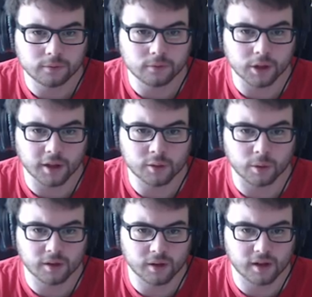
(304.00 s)
Look at this one.
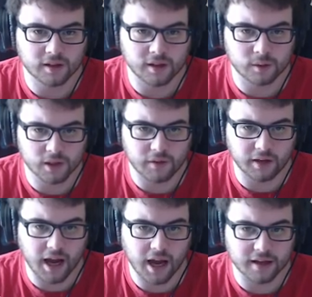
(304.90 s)
This one, this, this doesn't have any
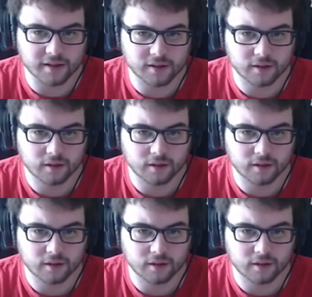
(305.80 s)
eyes.